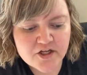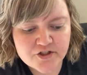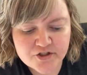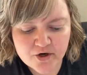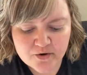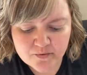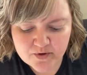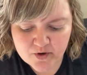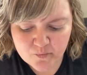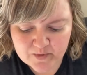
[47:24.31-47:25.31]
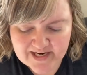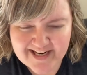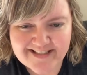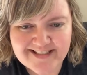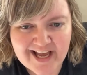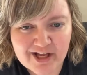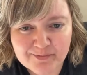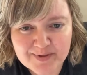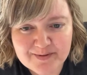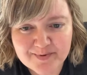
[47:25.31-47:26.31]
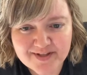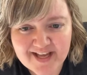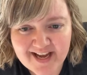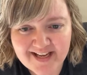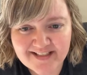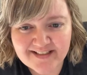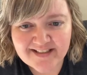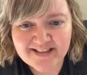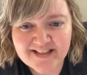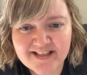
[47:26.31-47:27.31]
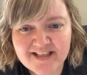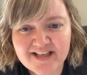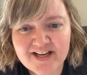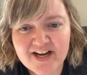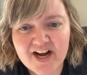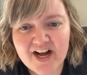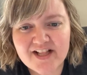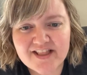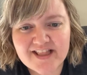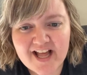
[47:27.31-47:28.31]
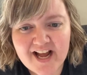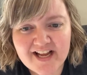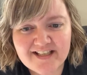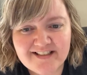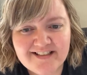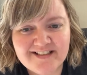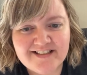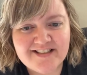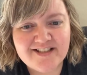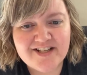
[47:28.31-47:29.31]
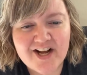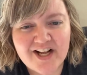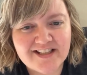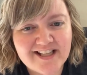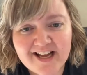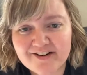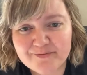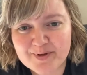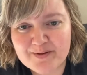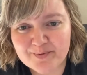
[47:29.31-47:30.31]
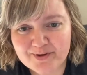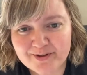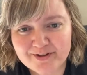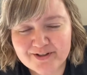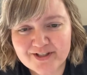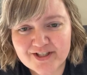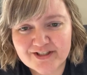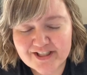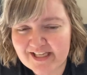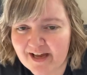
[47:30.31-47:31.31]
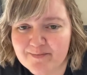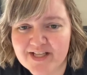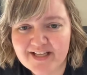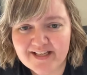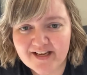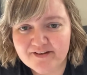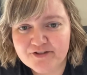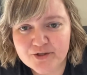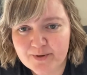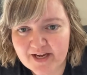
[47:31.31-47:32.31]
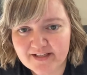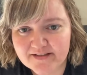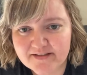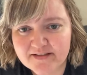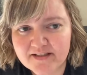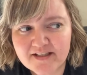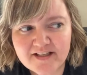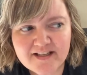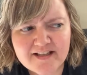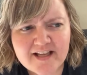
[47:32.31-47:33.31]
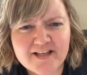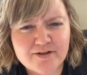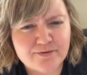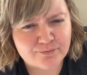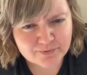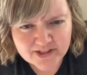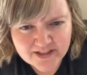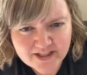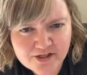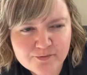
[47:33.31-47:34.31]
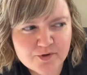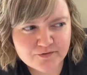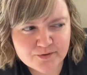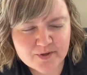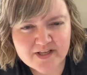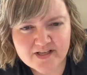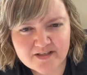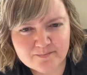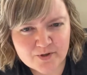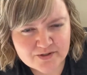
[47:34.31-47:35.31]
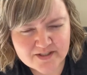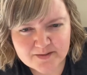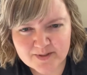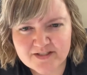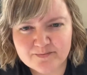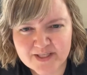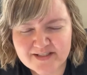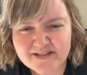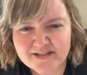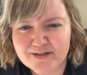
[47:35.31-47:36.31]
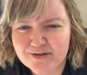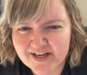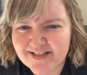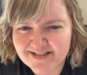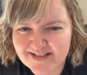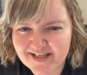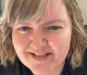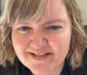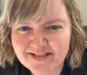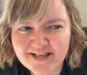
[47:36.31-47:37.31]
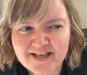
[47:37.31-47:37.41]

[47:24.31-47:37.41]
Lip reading: So when I tell people that, a lot of people look at me like I have two heads. Like, really? You moved to one of the most expensive places in the United States